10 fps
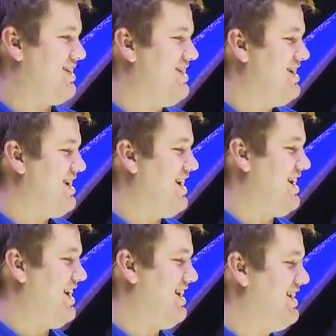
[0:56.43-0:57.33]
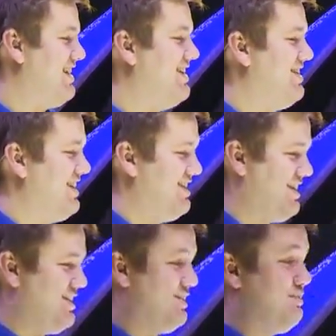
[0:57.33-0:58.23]
Oh my uh, gosh. The,
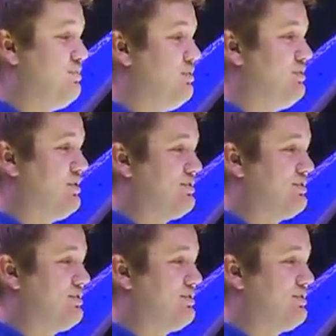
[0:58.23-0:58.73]
the the, the